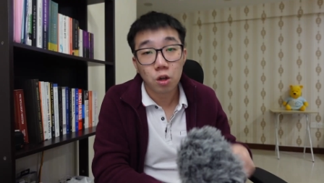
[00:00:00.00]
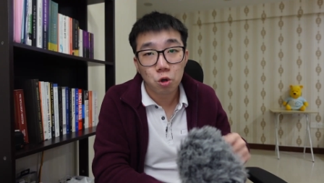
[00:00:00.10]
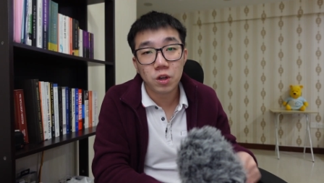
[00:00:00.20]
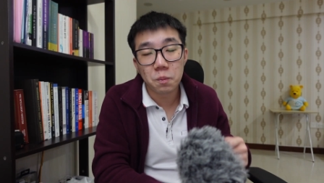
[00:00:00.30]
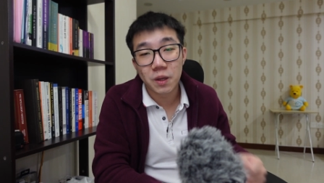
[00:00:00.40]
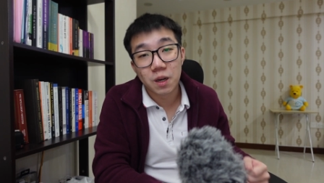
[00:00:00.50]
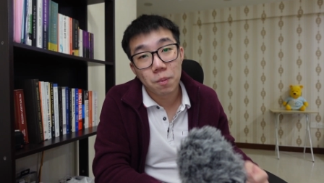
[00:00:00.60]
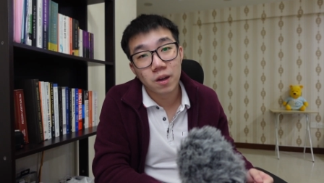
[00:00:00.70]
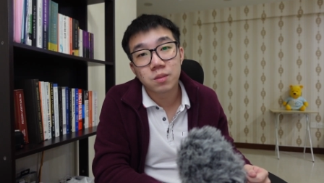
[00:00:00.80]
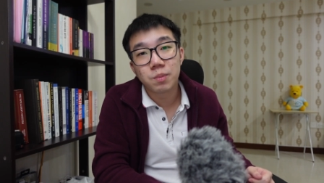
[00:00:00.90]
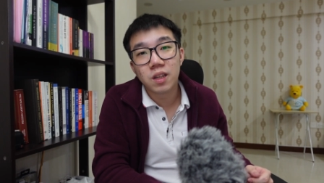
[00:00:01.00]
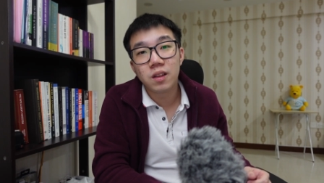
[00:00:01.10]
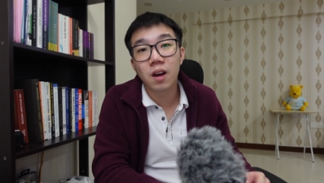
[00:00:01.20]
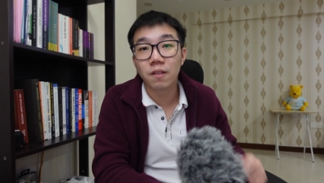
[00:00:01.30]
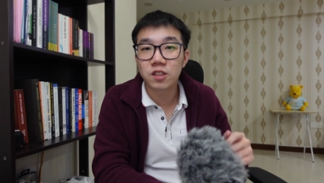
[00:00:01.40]
could it be the
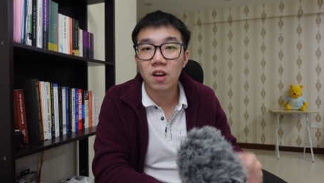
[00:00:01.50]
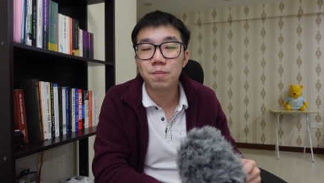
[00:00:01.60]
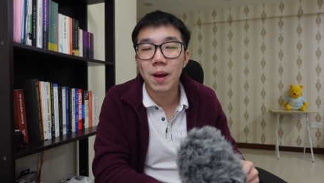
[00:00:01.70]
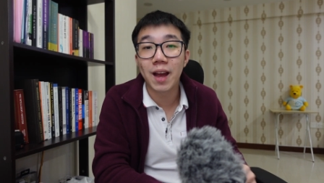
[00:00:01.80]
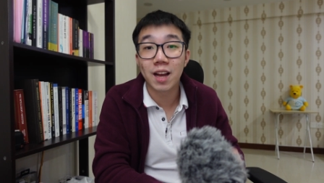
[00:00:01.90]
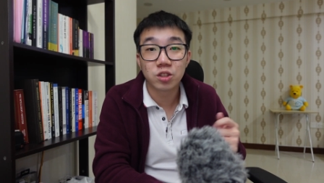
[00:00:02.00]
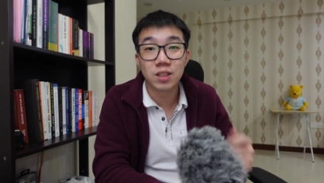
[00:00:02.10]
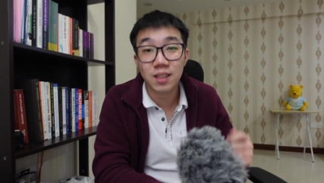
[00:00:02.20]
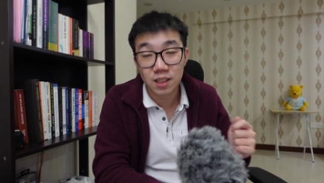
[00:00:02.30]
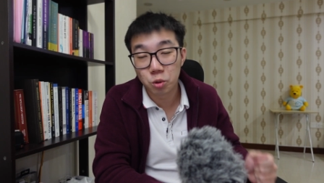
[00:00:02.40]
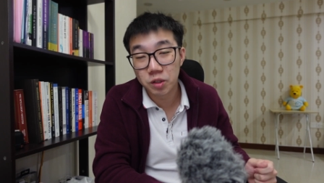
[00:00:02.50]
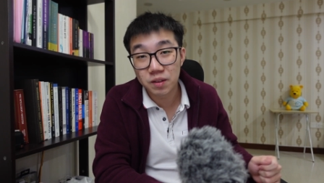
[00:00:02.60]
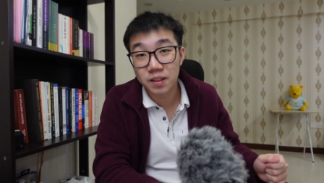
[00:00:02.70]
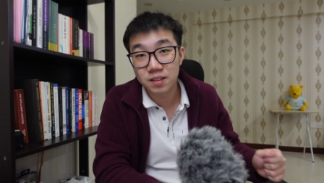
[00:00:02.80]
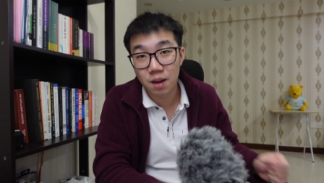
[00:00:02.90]
possibility of SoftBank actually
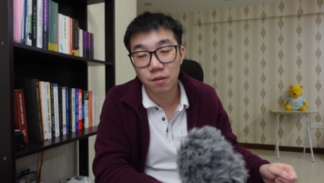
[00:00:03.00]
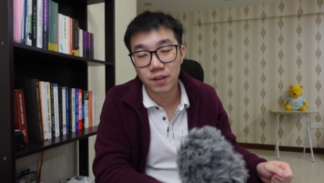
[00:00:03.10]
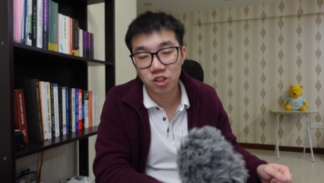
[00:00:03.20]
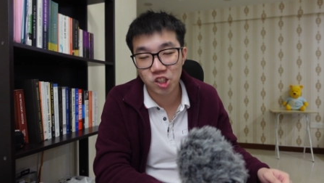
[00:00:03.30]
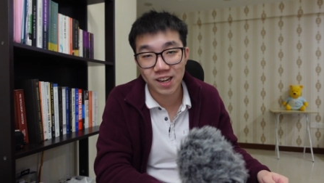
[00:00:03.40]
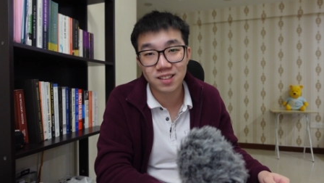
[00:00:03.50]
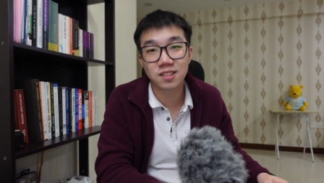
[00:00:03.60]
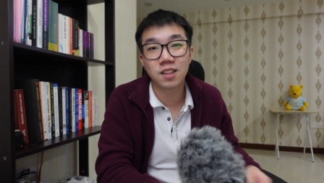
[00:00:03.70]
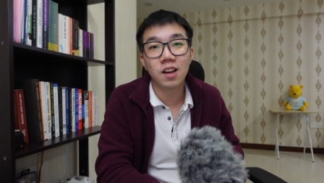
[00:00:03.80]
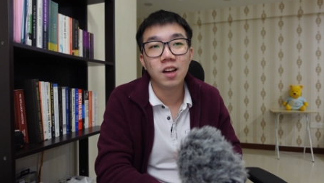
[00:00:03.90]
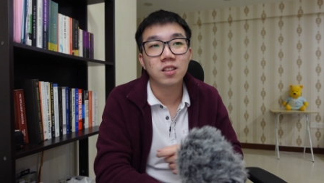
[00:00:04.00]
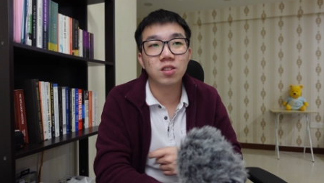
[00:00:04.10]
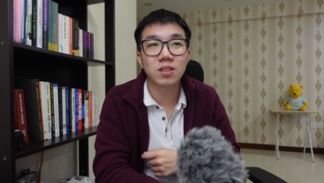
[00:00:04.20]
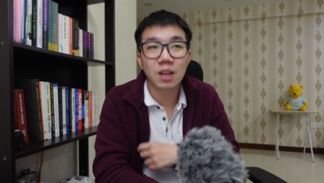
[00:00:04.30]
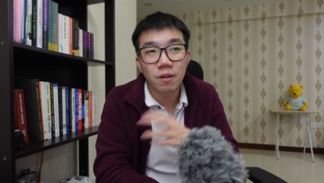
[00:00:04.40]
liquidating some of their shares?
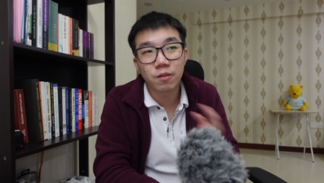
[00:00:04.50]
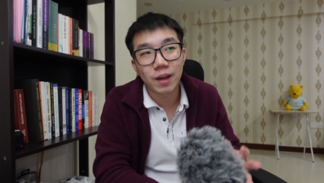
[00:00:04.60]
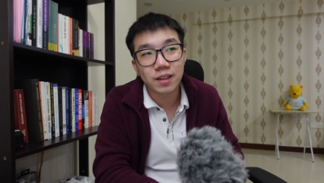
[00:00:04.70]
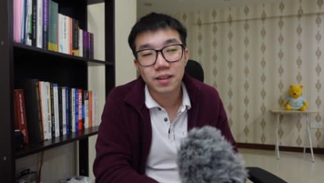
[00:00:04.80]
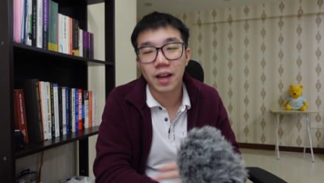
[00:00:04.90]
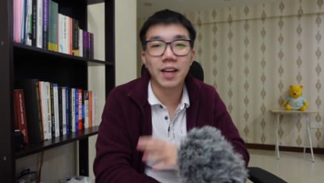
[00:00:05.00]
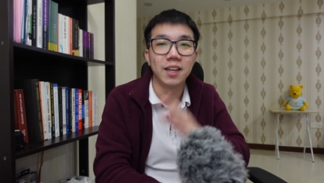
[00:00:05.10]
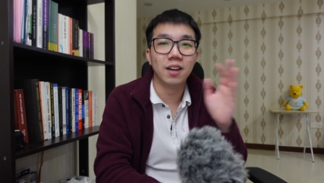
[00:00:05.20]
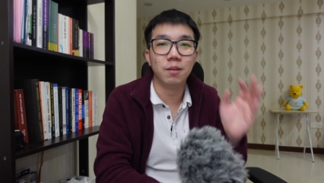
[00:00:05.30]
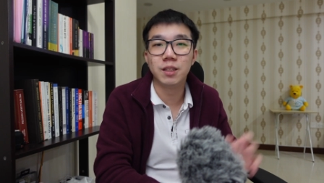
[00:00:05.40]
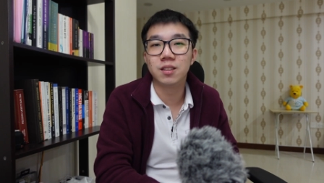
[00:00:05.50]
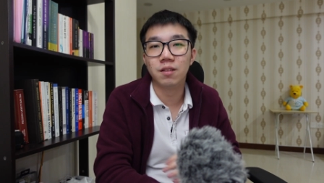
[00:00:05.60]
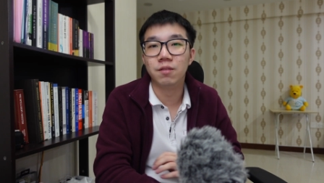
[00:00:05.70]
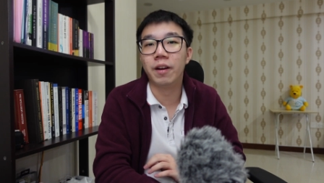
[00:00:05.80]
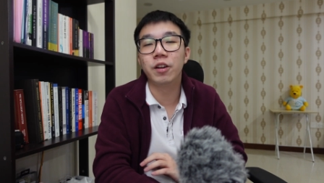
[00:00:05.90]
So some of you might think that, hey, um, it's a
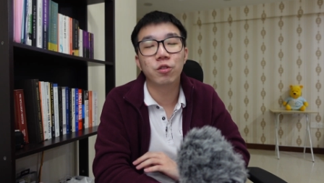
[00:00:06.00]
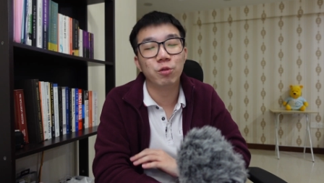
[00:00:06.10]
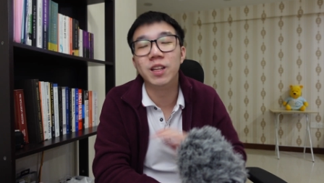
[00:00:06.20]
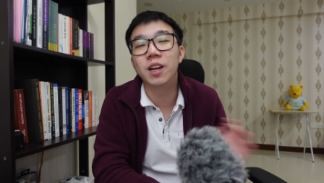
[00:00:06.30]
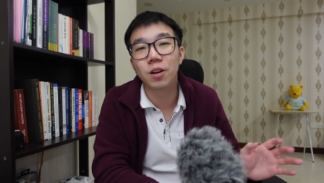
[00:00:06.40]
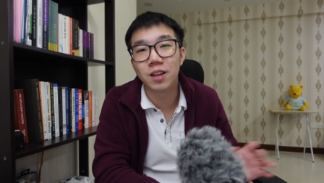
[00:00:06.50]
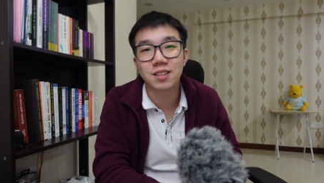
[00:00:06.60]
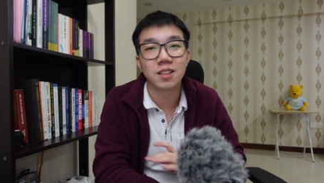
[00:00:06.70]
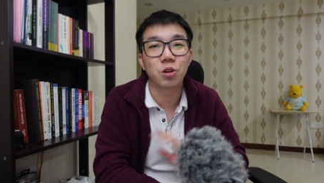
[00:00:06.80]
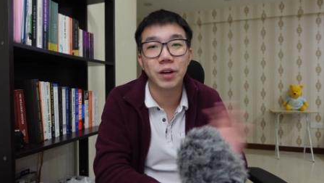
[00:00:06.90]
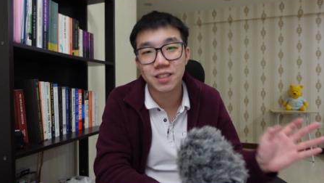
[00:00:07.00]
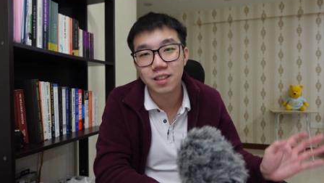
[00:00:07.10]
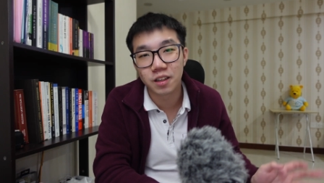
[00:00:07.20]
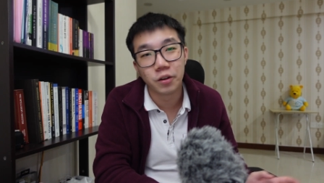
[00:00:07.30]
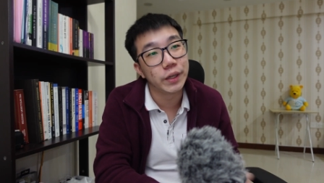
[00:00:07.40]
very ridiculous and crazy
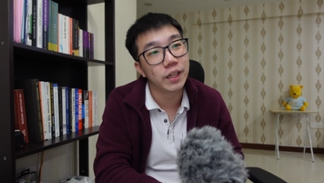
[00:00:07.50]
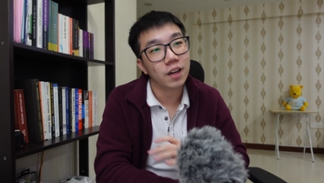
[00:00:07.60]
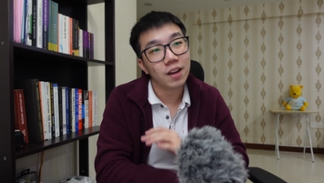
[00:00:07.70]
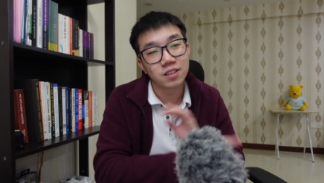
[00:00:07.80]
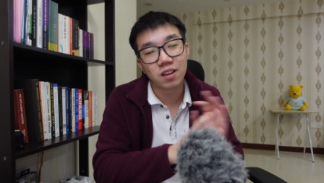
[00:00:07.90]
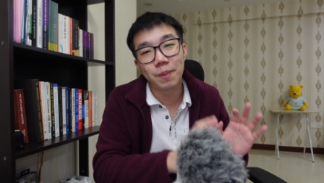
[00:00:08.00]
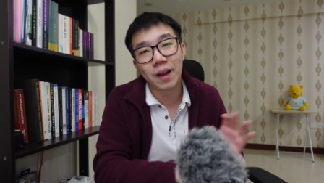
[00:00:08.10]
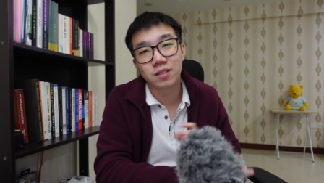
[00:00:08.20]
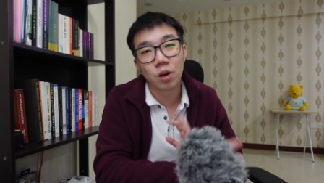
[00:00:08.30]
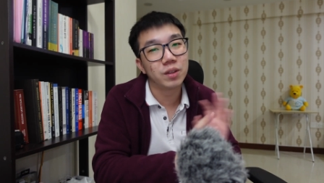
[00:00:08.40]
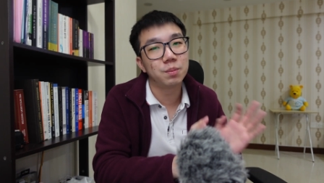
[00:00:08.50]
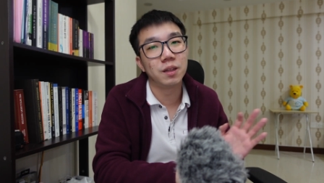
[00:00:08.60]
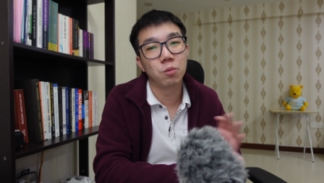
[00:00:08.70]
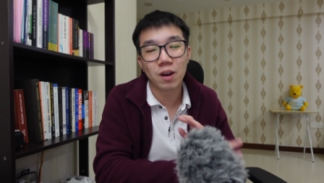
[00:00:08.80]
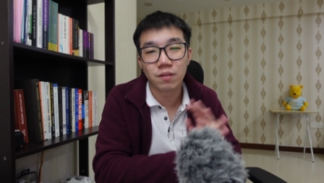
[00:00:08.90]
theory. SoftBank has always
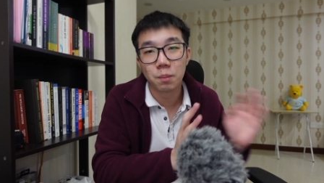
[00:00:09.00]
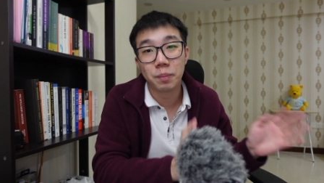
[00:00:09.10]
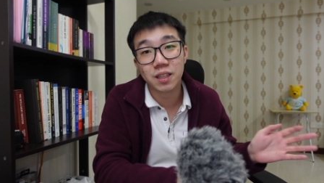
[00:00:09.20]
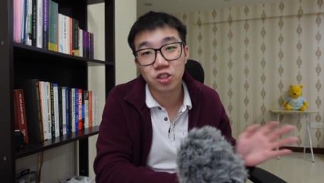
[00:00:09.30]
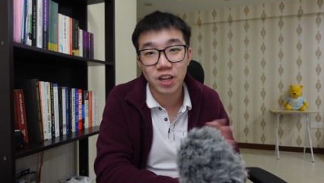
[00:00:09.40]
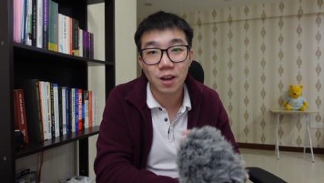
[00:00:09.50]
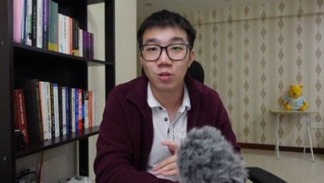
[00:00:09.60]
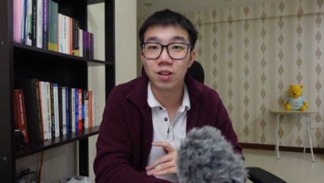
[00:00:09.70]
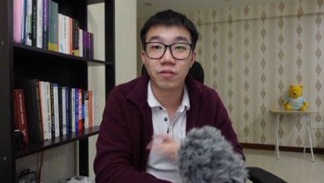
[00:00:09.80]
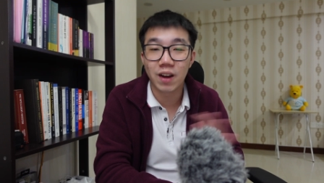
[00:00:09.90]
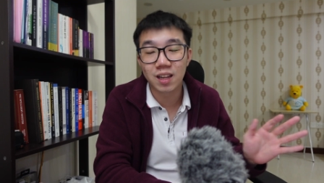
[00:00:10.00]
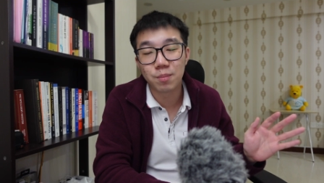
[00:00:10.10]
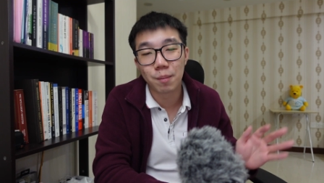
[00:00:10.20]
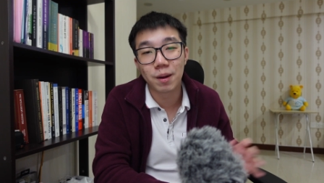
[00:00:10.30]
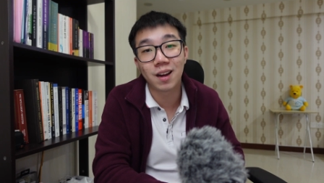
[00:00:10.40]
been one of the biggest shareholders of
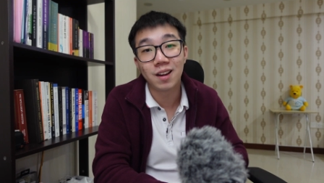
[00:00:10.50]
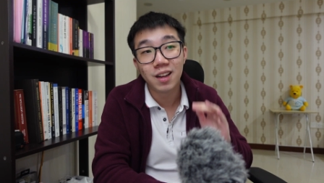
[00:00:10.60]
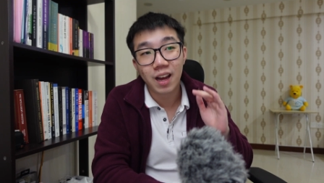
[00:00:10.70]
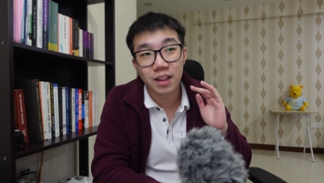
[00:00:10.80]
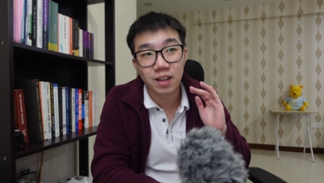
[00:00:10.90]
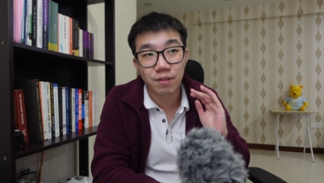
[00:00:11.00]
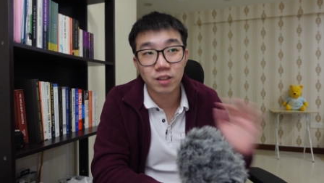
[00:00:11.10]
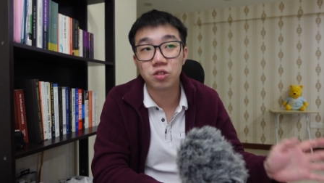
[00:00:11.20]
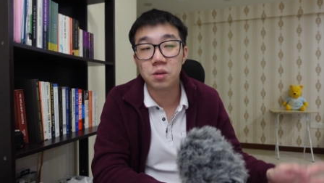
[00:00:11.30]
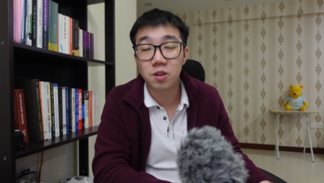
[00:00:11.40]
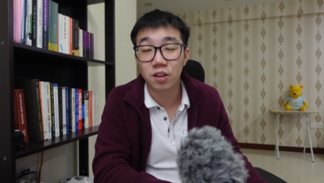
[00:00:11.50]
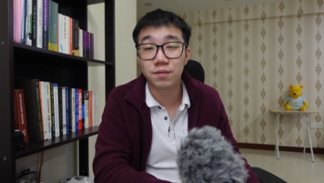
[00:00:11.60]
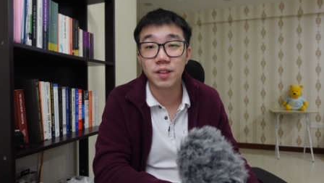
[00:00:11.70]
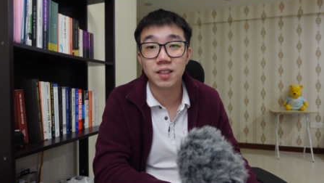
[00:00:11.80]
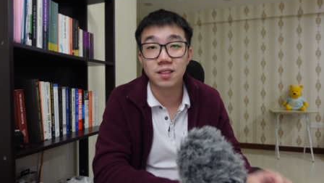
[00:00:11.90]
Alibaba and they have extreme
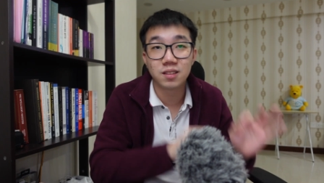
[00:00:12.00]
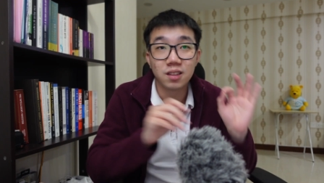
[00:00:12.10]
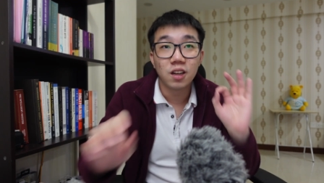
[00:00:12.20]
confidence.